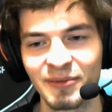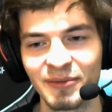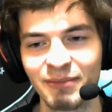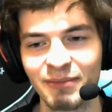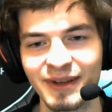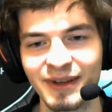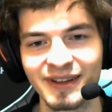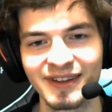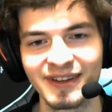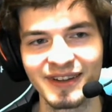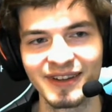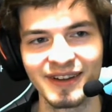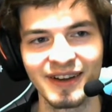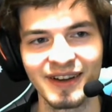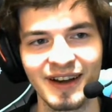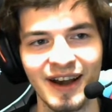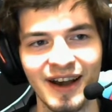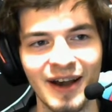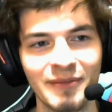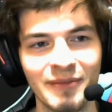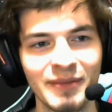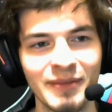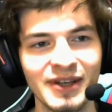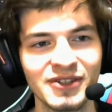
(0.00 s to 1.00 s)
but
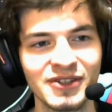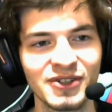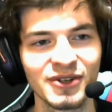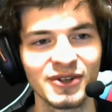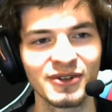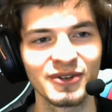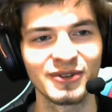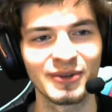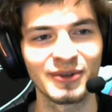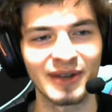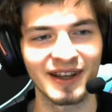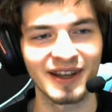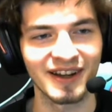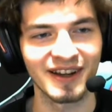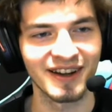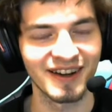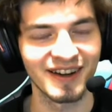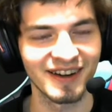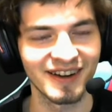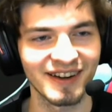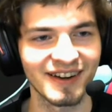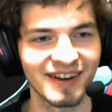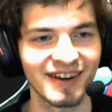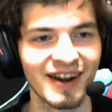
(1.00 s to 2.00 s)
I made sure to
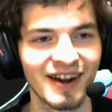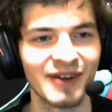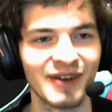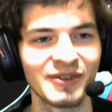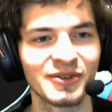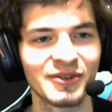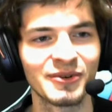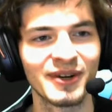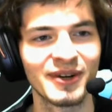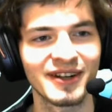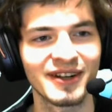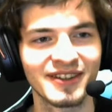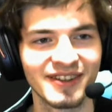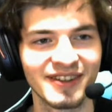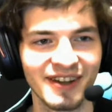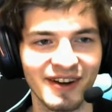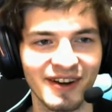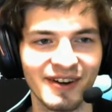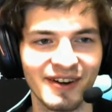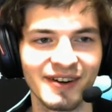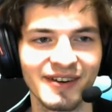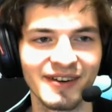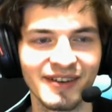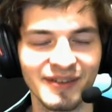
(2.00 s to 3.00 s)
like counteract
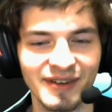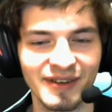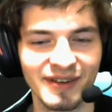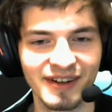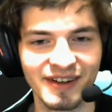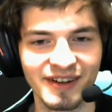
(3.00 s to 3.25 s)
their